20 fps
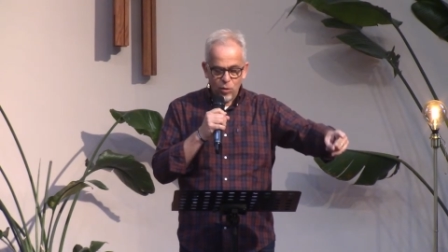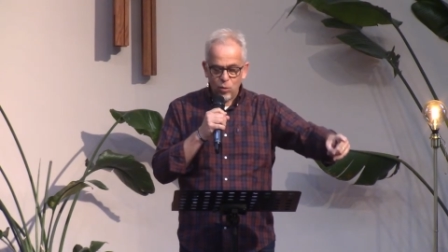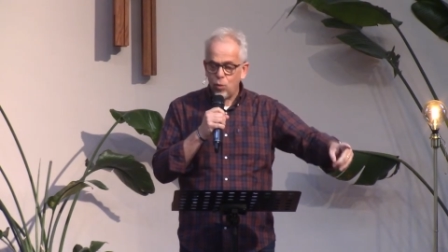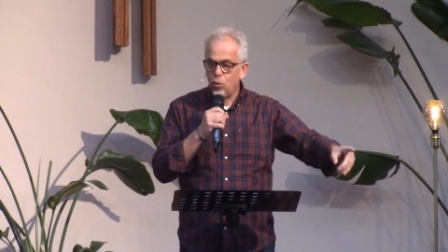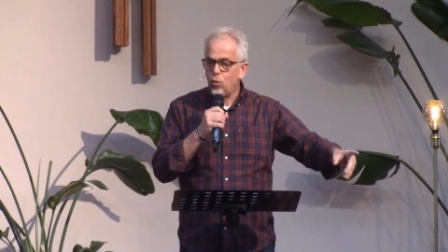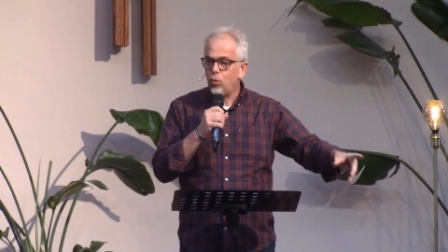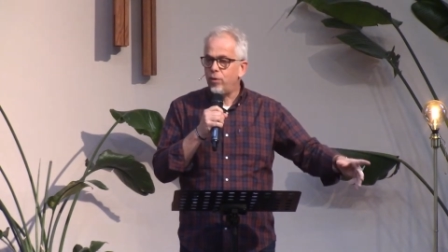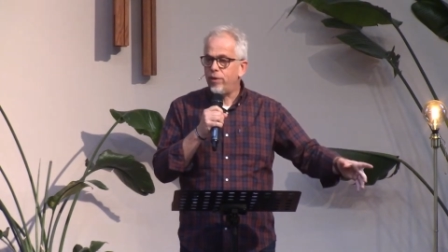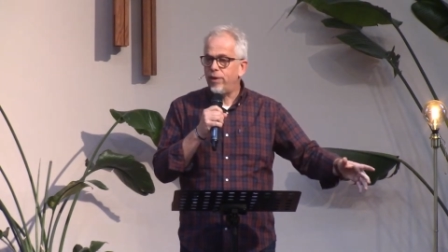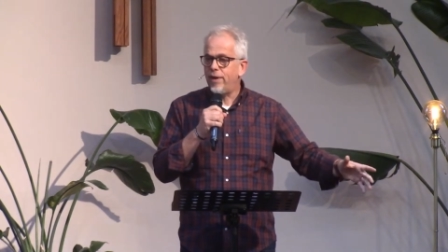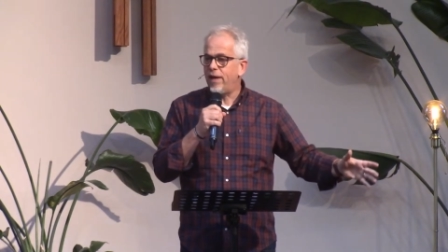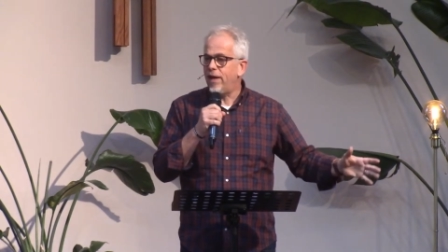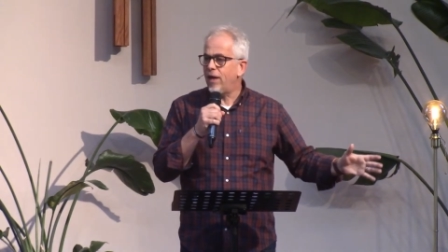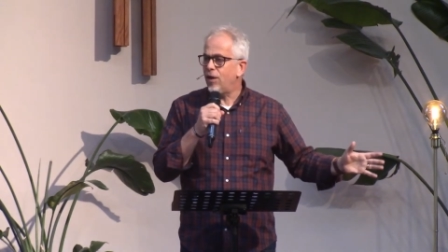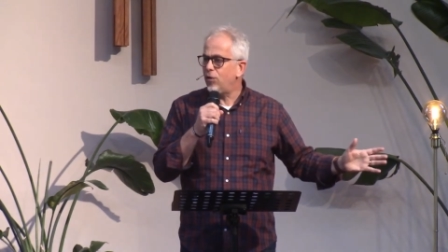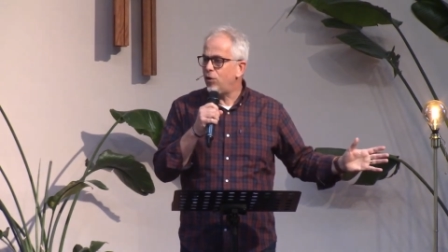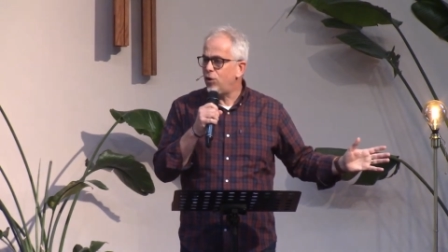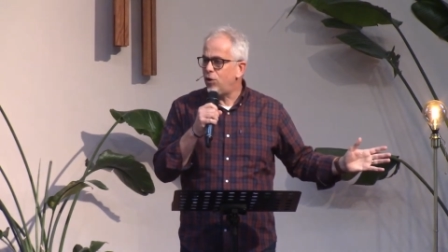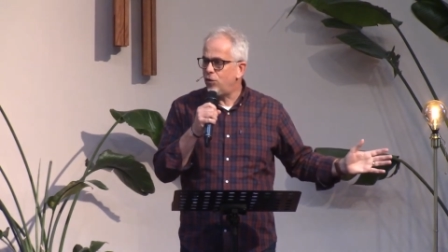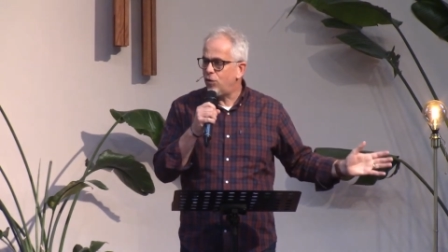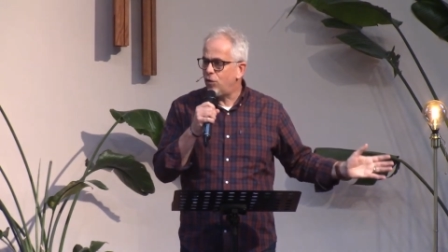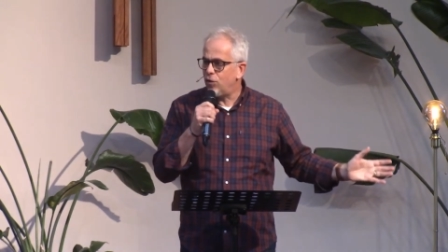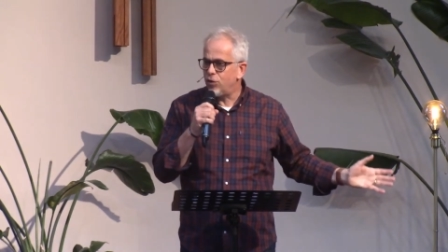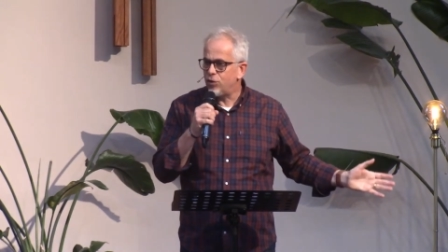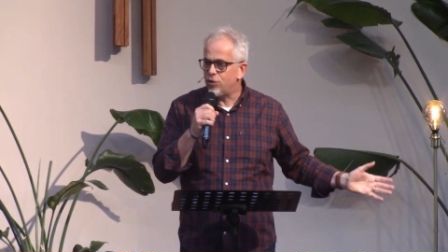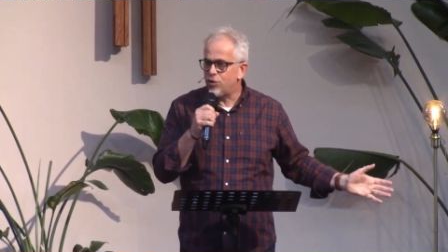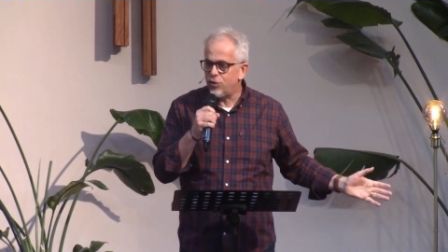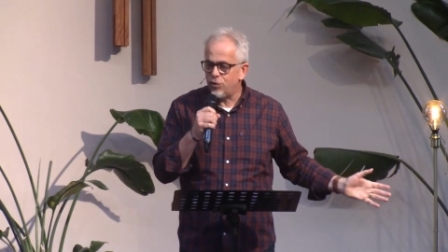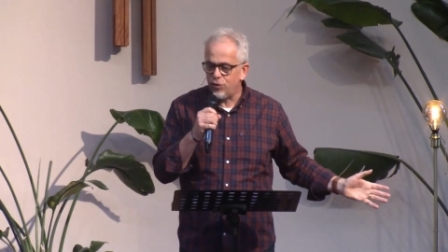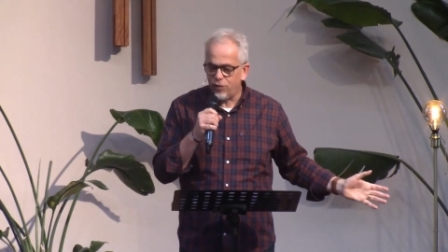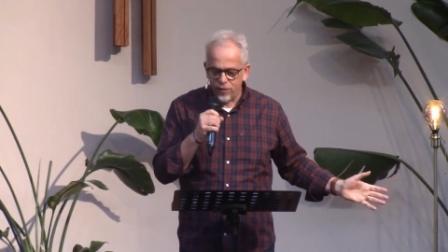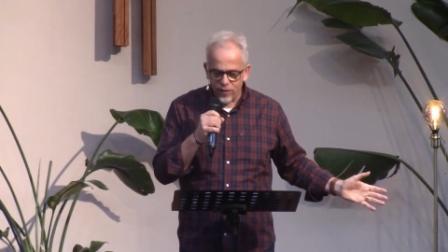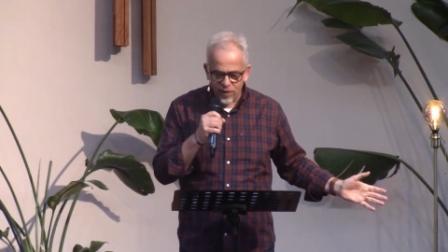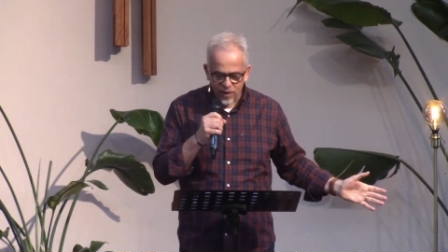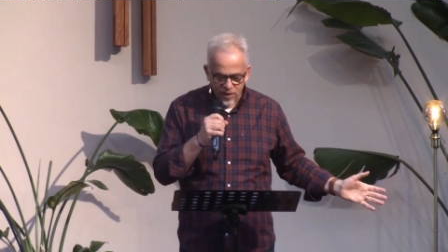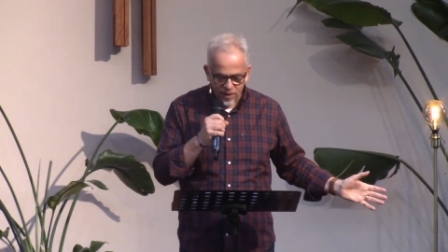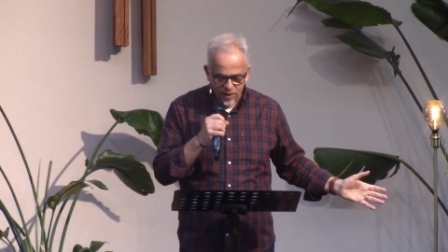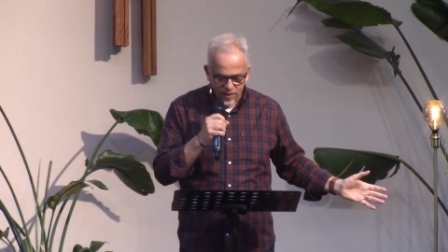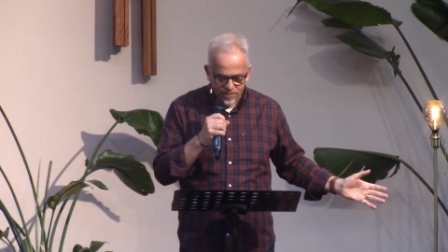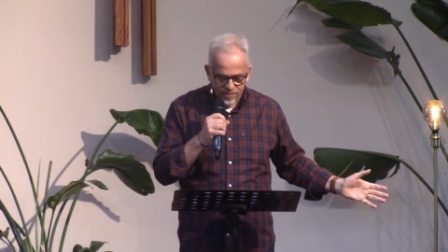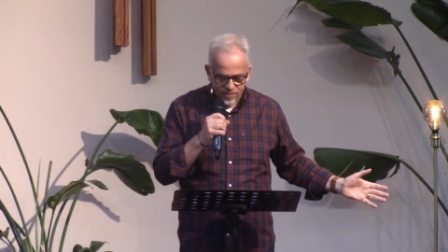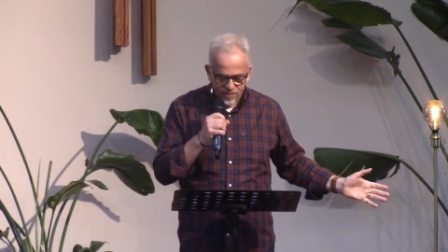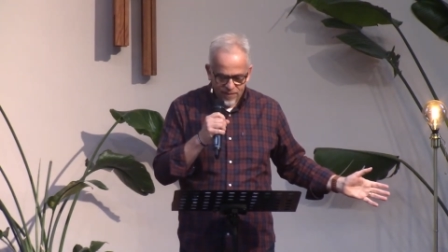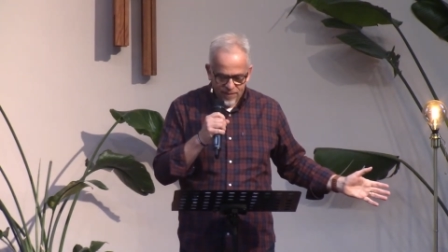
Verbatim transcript: Oh, now you've gone too far.